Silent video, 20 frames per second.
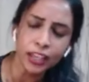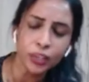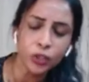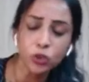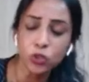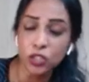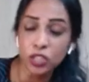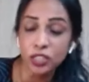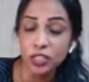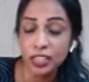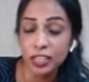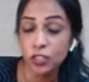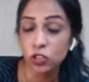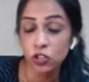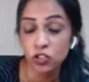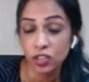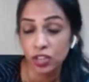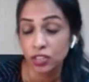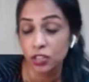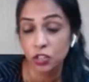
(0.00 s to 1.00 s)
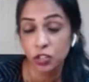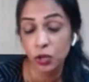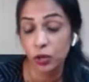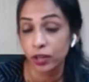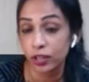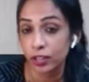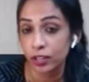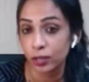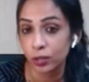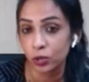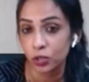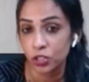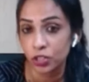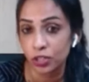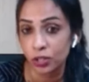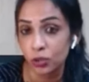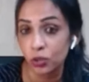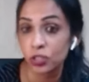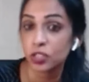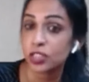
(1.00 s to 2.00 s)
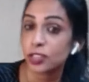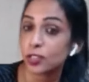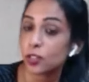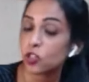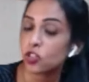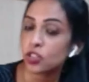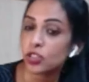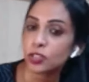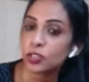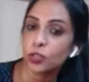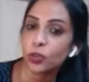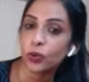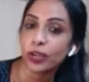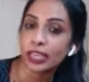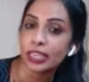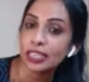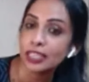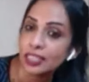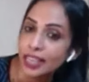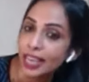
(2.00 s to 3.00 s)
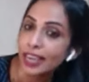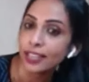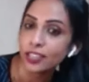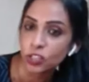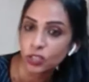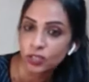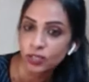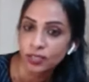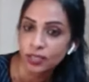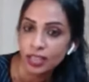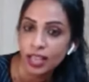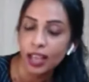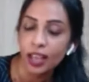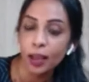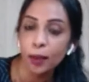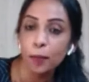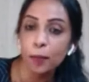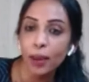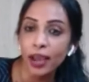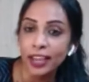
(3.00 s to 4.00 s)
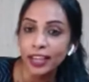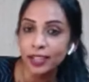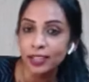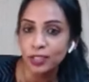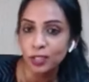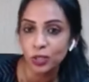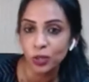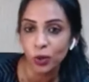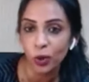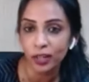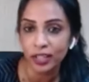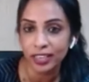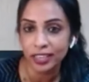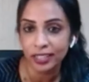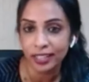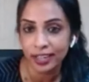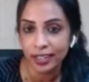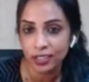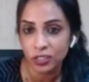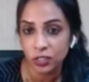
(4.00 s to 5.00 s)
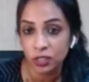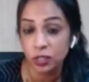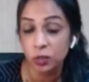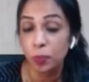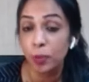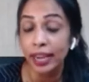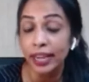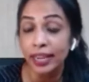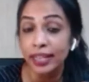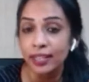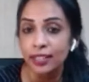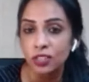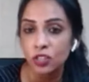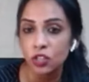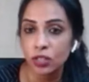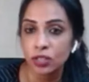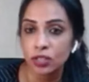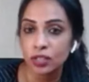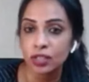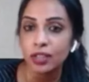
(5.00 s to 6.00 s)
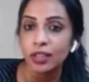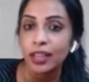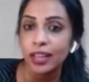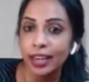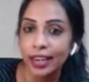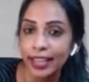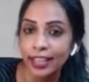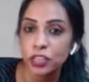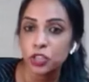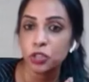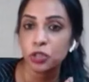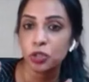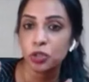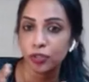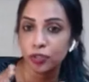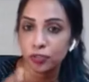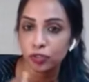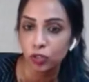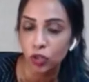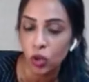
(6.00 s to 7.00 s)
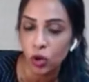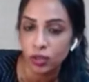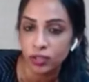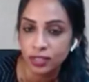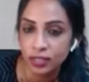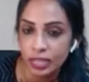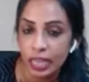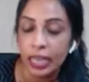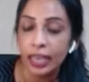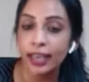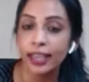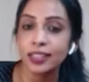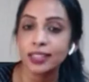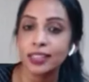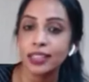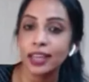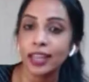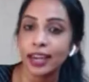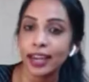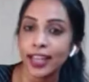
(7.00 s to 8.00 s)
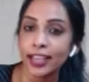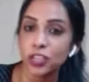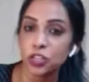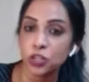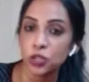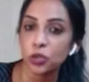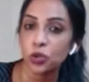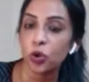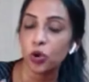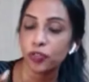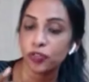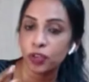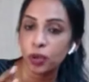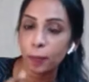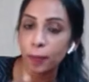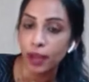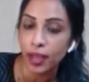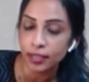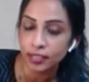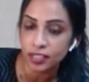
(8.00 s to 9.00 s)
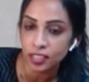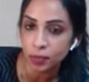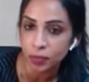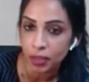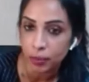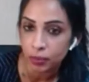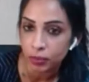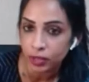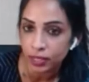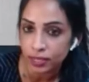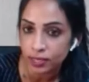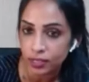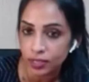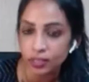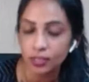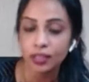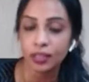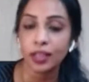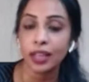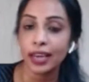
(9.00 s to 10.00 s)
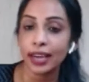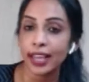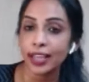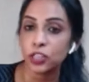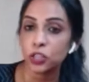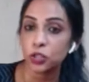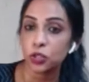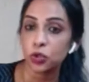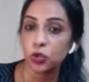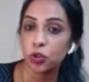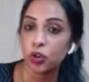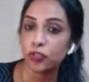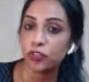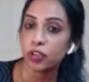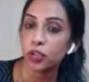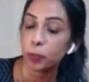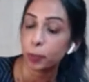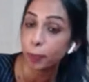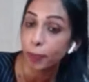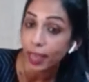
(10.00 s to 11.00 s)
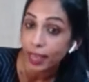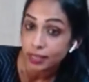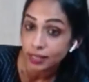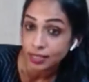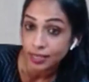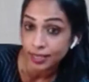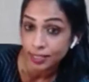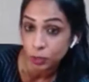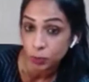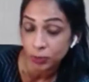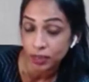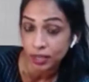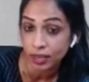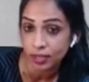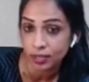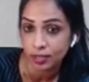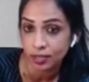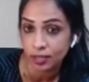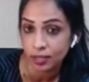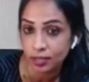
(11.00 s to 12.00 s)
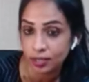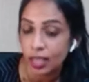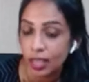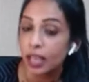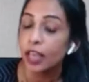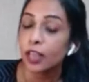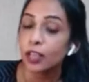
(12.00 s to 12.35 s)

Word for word: You just need to trust your intuition. You just need to trust your intelligence. Mind is not intelligence. Mind is just a collection of thoughts. It's a collection of your past memories. It's a collection of your past experiences.